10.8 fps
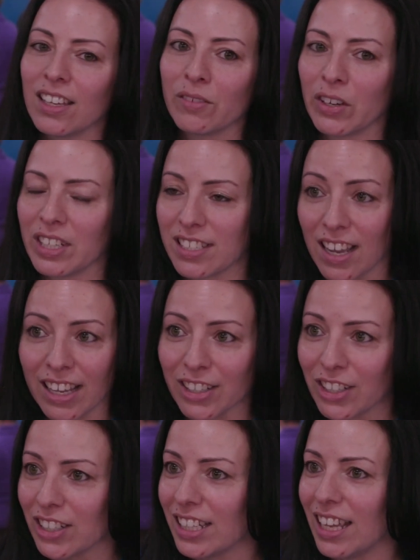very
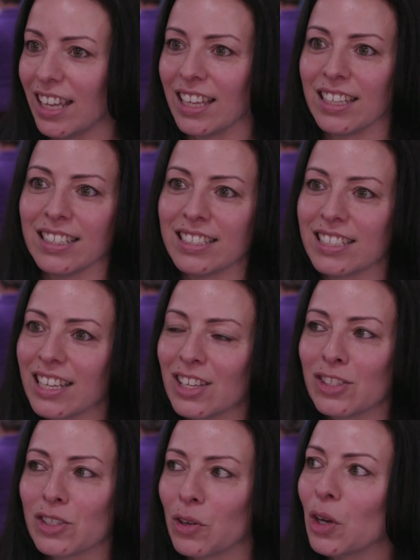tired and
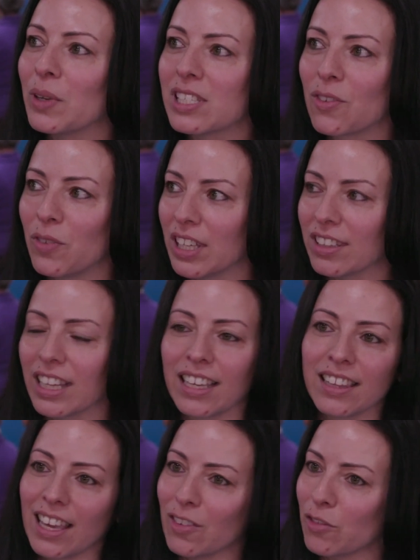don't always feel like
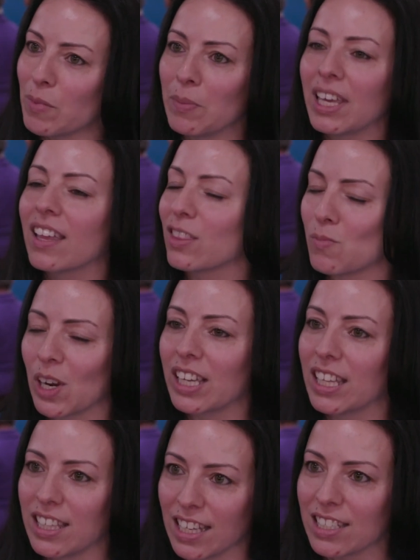they've maybe hit the mark
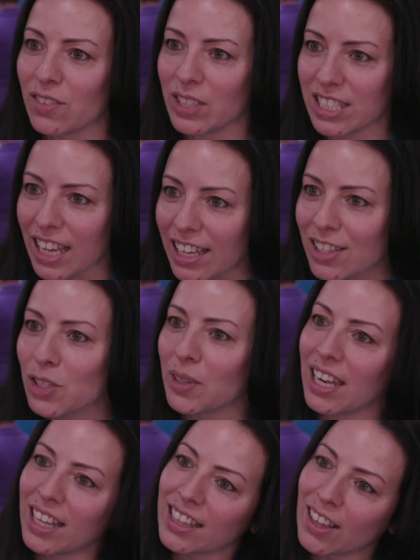at the end of the day. So
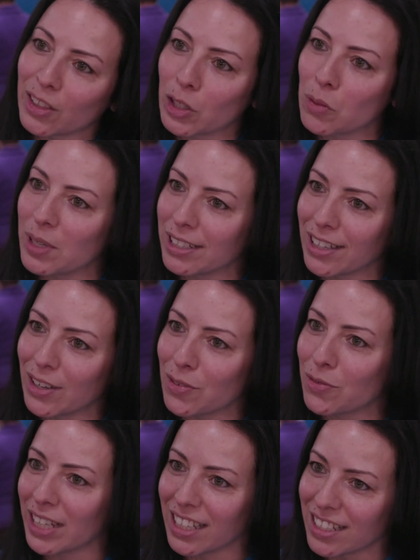getting that little bit
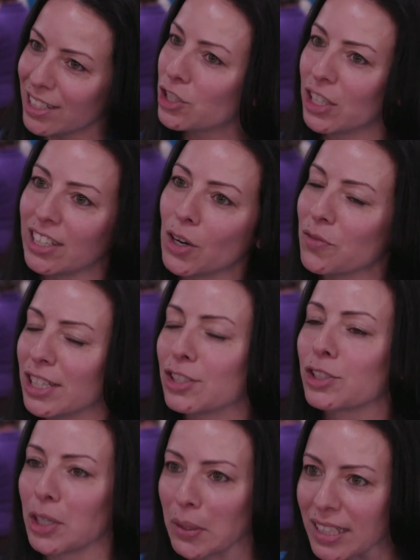of recognition or
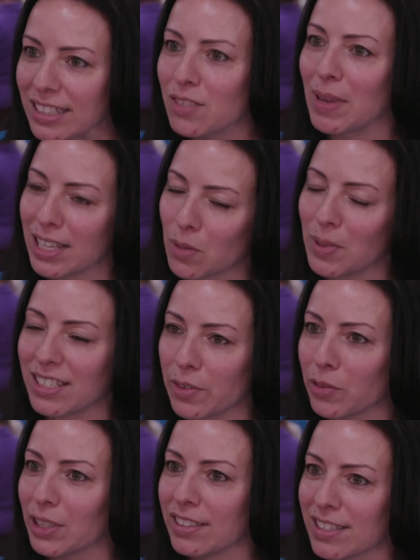reassurance makes a big
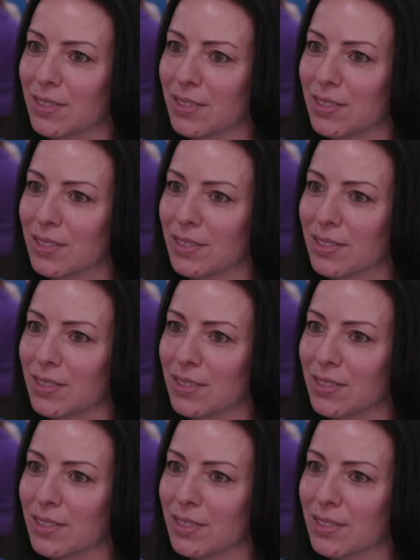difference